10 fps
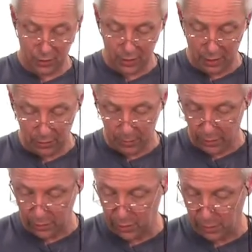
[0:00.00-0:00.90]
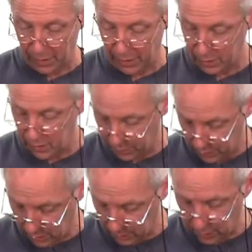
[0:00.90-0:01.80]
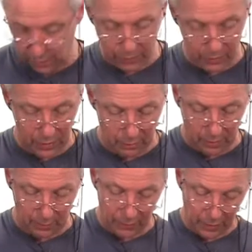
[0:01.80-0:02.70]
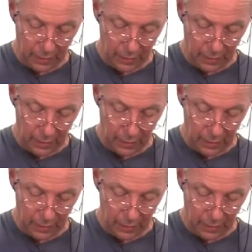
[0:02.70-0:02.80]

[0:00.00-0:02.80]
You're stuck with buying 2 packets every time you want to build something.